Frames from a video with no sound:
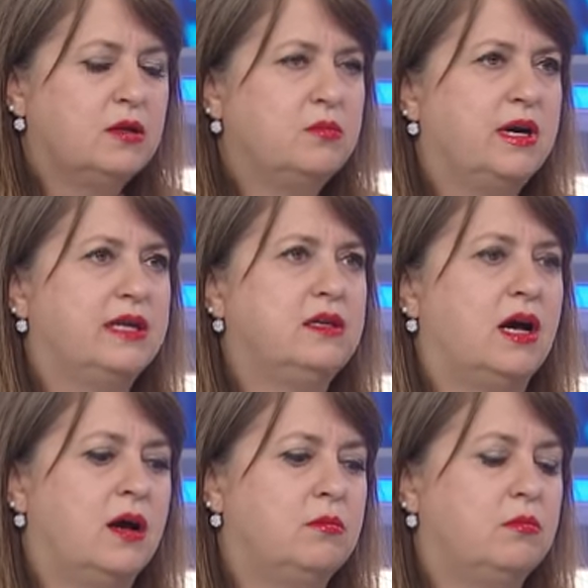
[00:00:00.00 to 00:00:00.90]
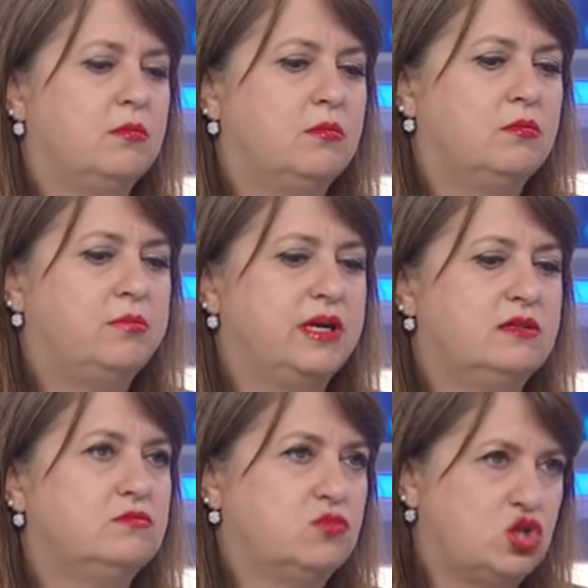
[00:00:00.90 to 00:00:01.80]
but um,
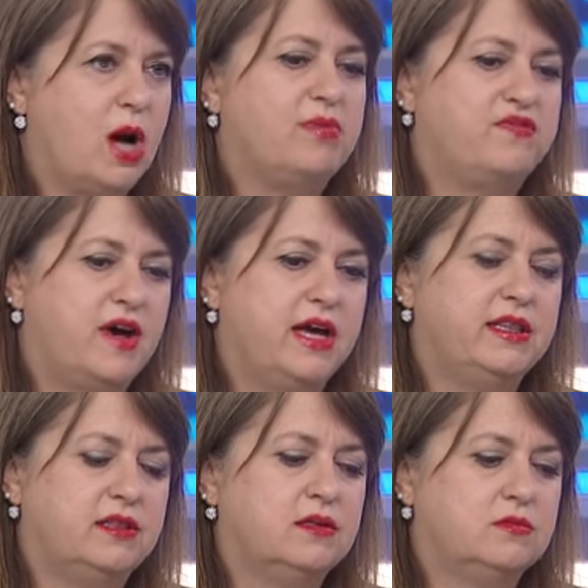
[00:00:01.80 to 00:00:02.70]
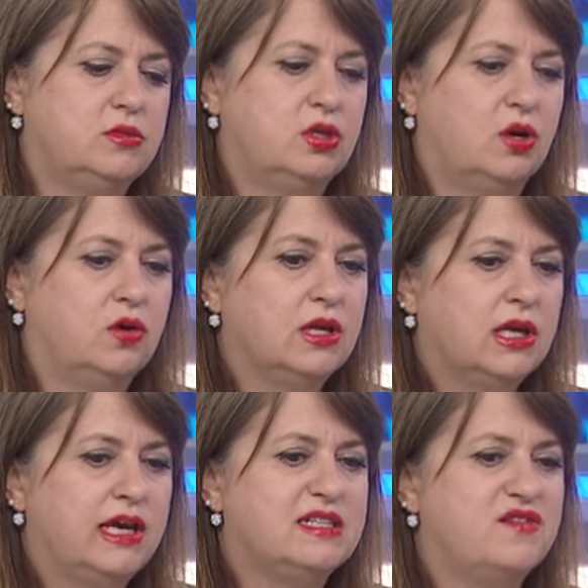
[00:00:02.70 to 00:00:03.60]
but Shopify, you know,
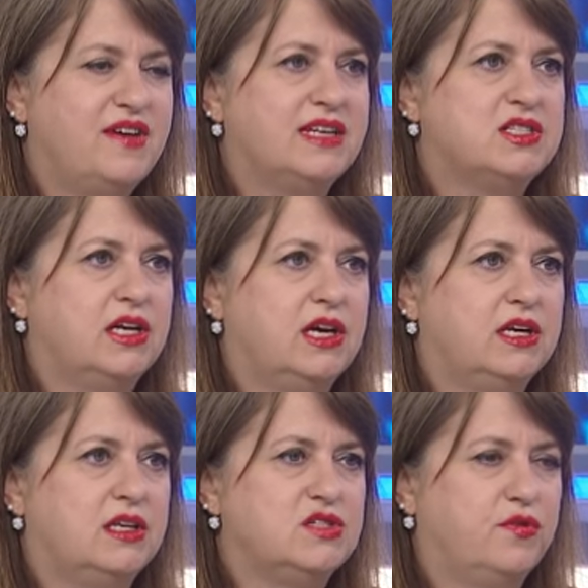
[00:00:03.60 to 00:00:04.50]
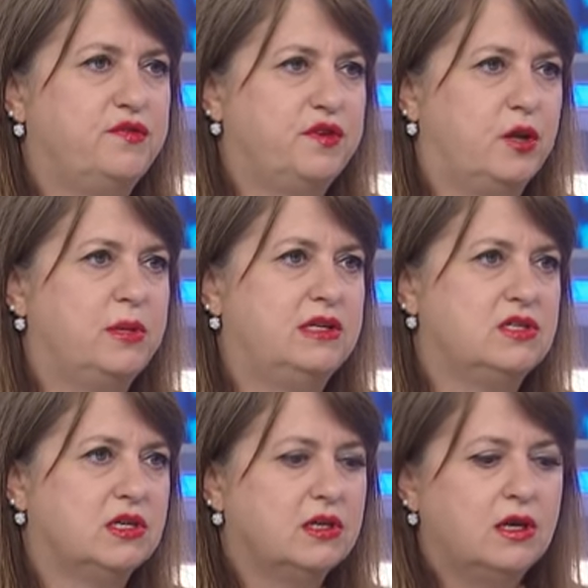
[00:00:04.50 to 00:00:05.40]
it's investing in its
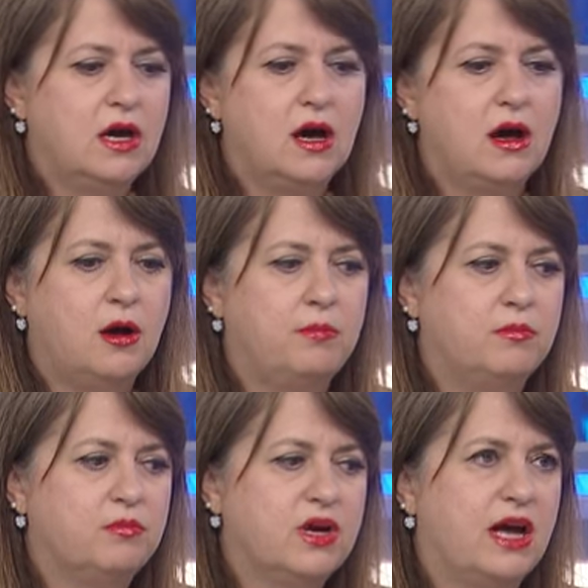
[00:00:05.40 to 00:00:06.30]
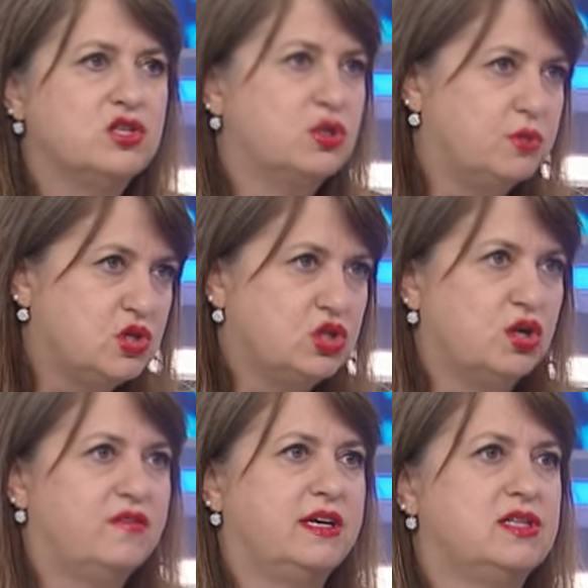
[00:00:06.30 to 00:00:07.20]
fulfillment, um, customer
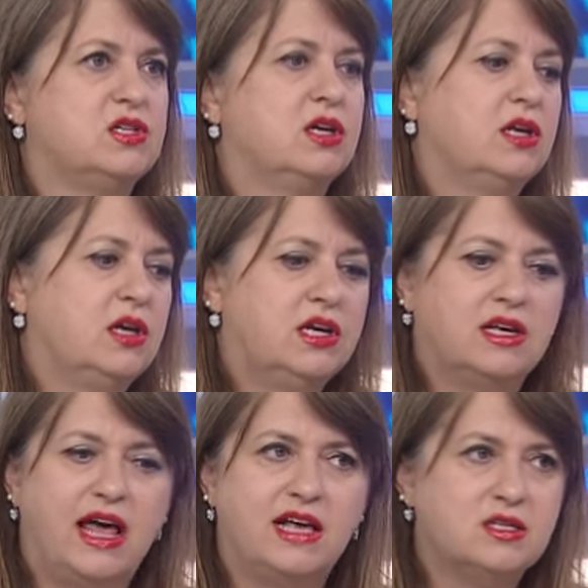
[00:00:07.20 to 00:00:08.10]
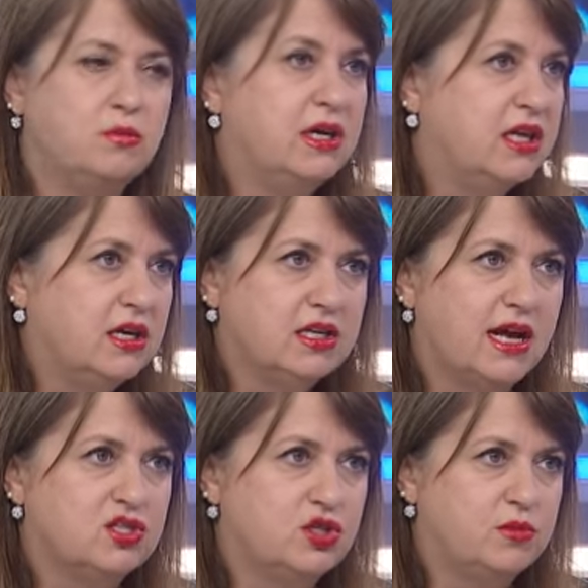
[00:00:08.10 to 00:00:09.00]
service. It has a million
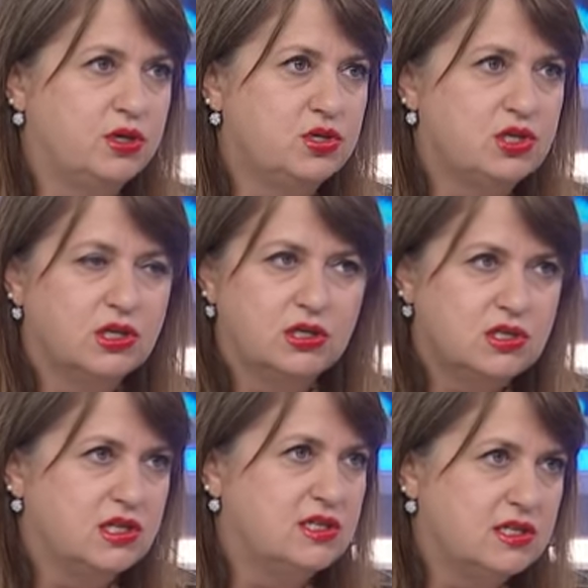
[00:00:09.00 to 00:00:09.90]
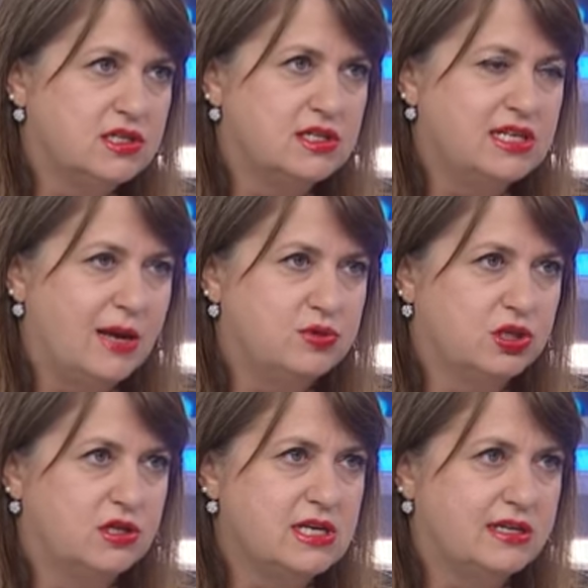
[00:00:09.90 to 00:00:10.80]
customers since its
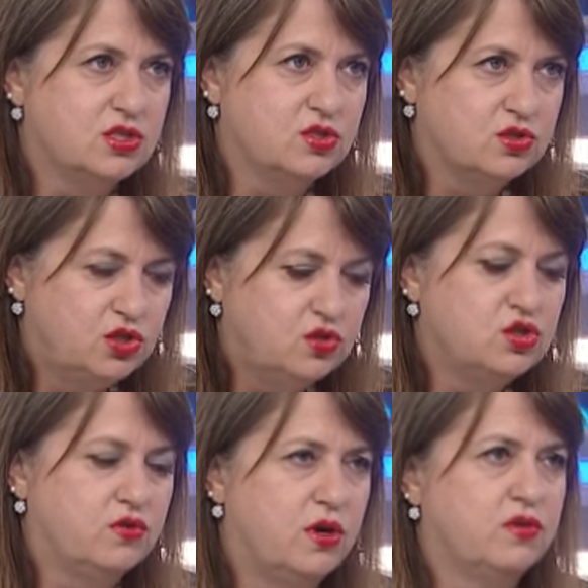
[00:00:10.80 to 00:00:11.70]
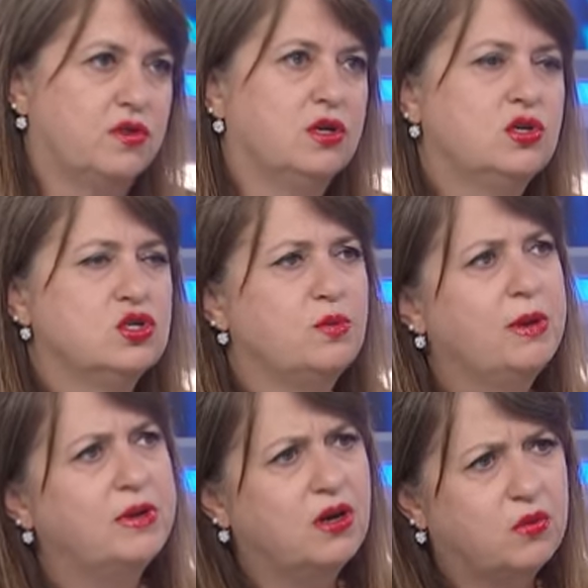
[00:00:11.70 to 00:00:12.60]
inception. It has huge growth. So
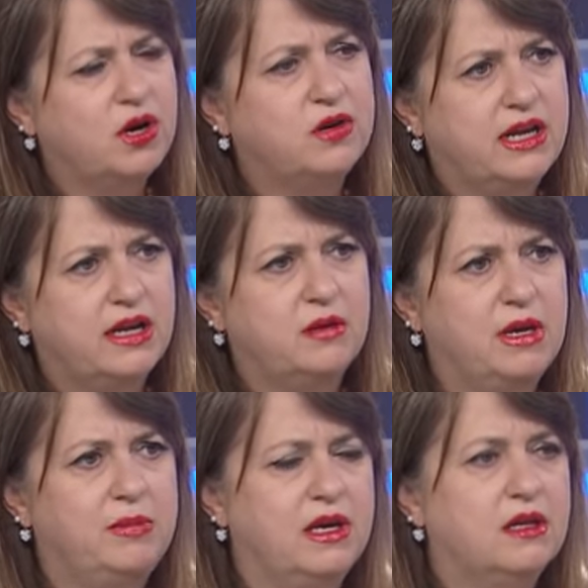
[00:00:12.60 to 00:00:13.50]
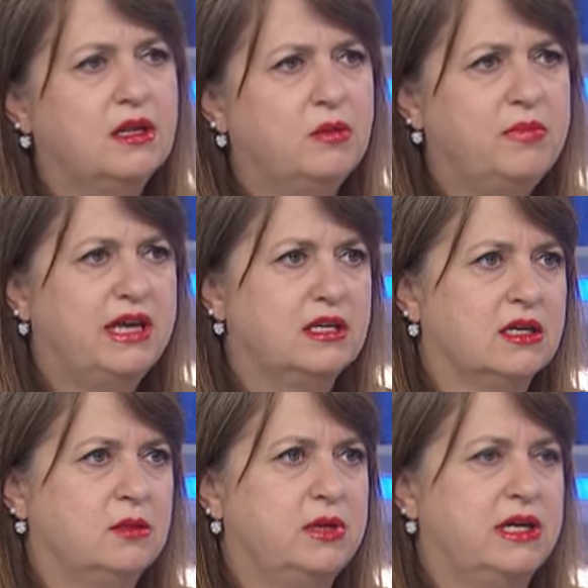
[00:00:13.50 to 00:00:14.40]
people are worried that it maybe paid a
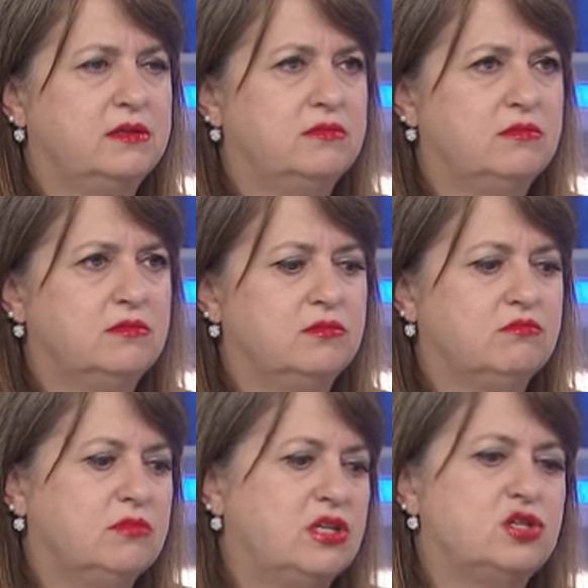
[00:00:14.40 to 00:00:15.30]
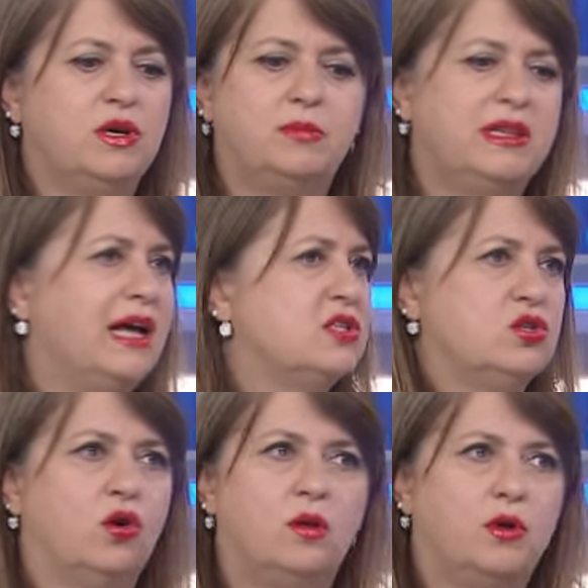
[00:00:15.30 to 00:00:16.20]
little bit into it, but that's
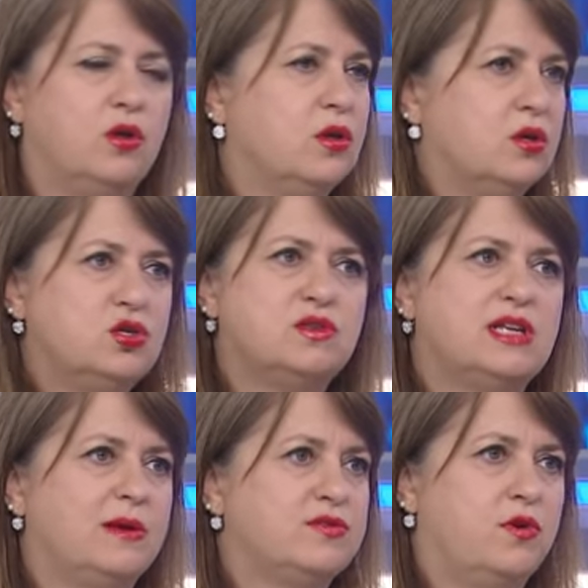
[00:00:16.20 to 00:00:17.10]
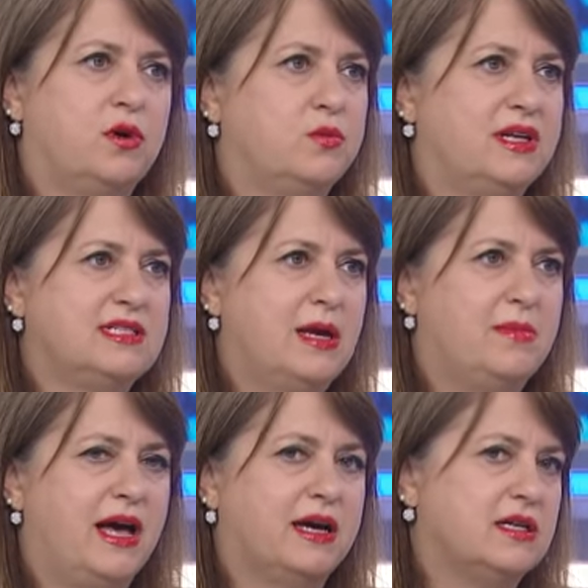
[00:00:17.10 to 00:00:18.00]
normal. Mm-hmm. Two steps forward, one step
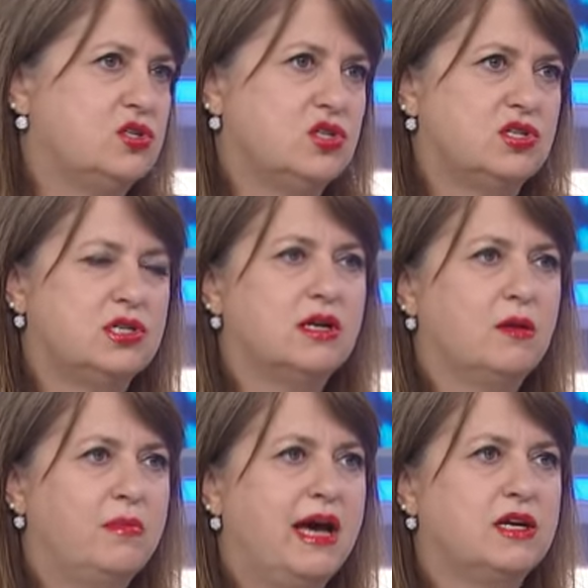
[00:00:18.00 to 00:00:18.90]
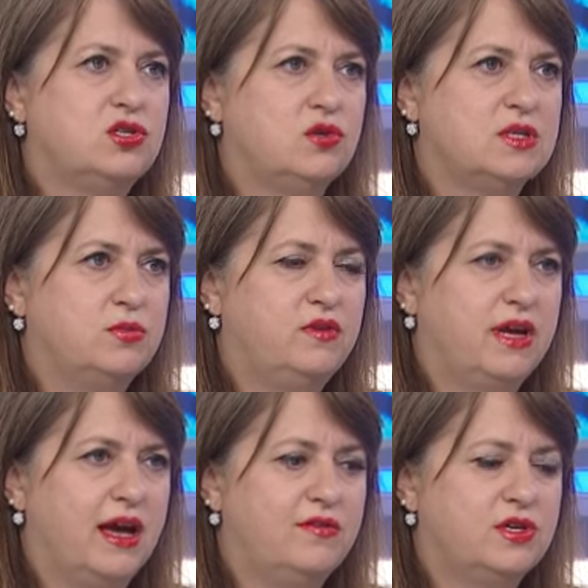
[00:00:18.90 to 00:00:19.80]
back. It's just back into its
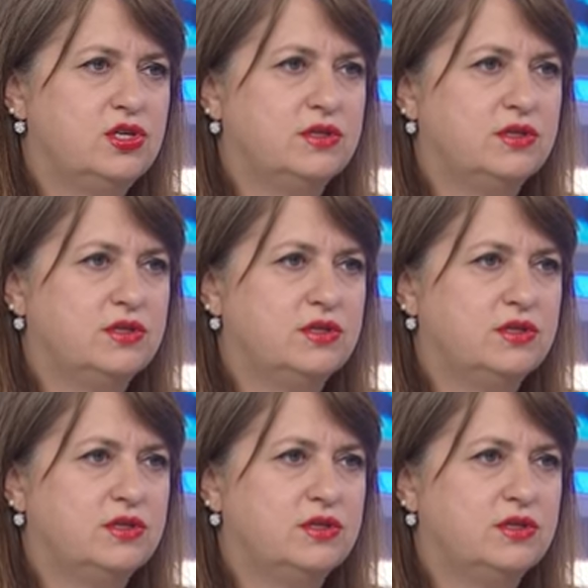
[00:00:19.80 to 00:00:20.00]
moving average.